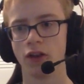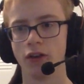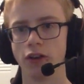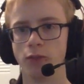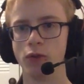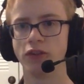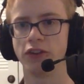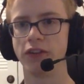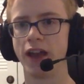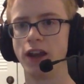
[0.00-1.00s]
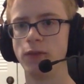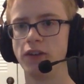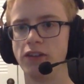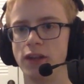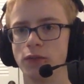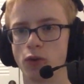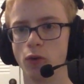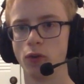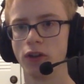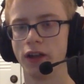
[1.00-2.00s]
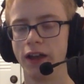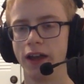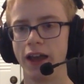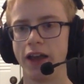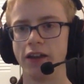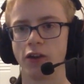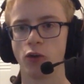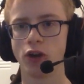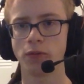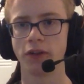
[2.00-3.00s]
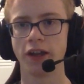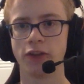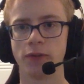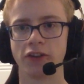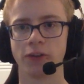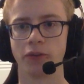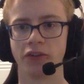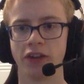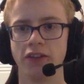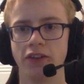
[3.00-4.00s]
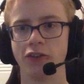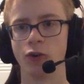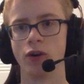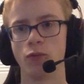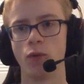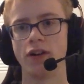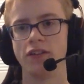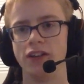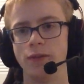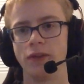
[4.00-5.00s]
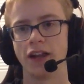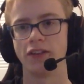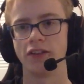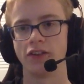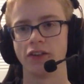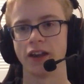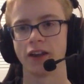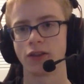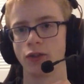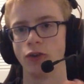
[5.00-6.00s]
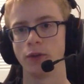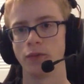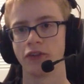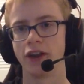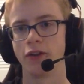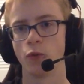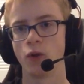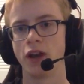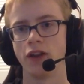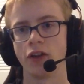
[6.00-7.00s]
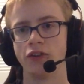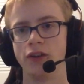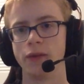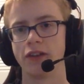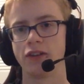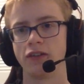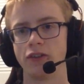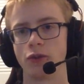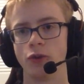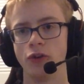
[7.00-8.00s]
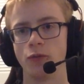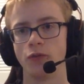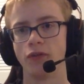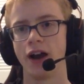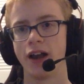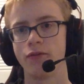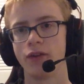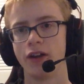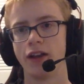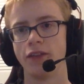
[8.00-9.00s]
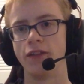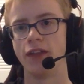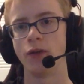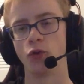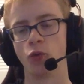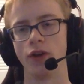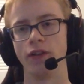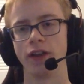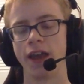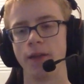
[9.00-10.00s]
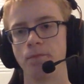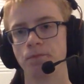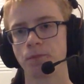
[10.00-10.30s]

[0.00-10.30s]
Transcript: You move it to the enemy team's goal, and in quick play, it's based on percentage. So if one team gets it to like 30% of the way, and the other team gets it to 35, then they would win the game